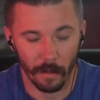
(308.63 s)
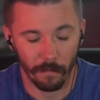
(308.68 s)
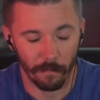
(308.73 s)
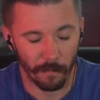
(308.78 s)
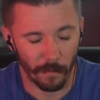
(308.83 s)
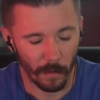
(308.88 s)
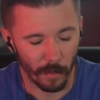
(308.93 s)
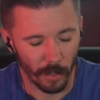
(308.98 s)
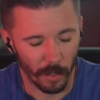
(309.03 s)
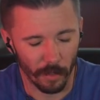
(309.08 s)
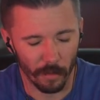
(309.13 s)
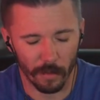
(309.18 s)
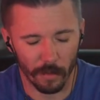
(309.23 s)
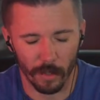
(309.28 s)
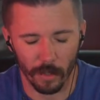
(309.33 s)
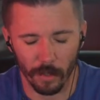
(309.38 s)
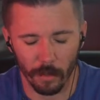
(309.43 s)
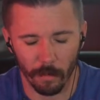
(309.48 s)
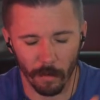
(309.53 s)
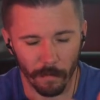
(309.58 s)
for
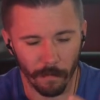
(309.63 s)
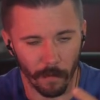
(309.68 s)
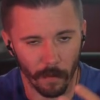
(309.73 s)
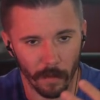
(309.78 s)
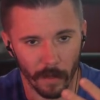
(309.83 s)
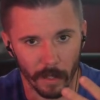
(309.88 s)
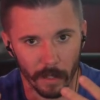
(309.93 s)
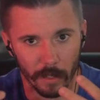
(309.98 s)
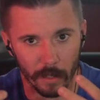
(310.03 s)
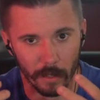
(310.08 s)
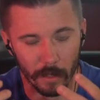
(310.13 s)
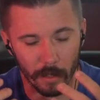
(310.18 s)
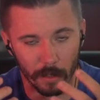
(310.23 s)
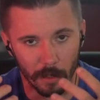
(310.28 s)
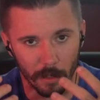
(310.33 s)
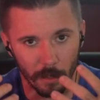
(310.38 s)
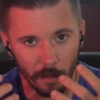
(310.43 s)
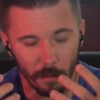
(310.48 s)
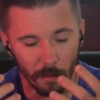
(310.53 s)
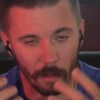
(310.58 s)
YouTube or for these,
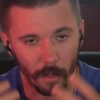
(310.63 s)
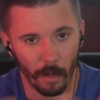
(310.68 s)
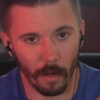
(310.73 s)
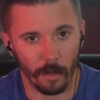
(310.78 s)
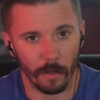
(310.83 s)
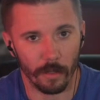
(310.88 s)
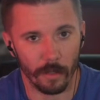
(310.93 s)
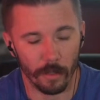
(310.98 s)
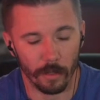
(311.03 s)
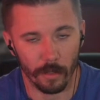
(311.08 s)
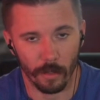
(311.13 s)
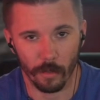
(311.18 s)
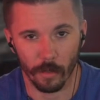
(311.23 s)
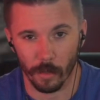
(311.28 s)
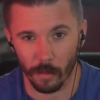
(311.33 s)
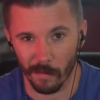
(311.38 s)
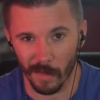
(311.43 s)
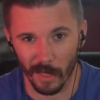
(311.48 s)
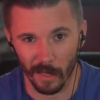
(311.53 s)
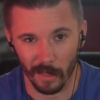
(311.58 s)
you know, larger
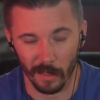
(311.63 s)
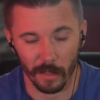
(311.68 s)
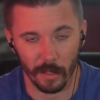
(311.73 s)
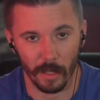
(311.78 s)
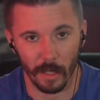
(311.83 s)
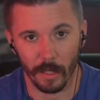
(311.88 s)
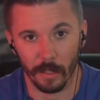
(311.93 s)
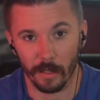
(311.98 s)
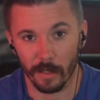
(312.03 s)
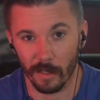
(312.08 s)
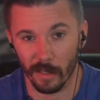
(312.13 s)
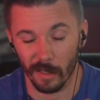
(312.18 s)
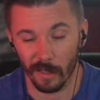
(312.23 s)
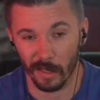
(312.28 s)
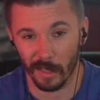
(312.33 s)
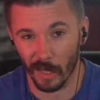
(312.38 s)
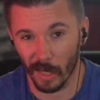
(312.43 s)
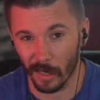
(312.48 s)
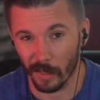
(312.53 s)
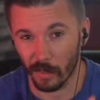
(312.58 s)
social media sites to
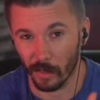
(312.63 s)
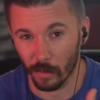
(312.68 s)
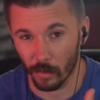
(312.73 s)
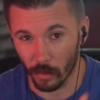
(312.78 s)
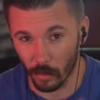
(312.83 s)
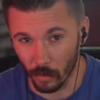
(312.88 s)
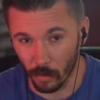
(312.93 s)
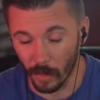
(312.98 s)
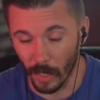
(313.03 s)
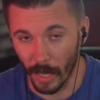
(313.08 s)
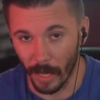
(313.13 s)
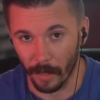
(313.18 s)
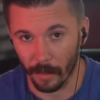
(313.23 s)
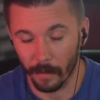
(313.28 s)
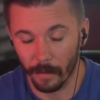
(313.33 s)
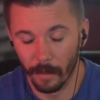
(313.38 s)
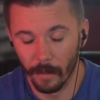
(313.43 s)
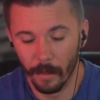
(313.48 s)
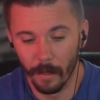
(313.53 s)
decide to do that.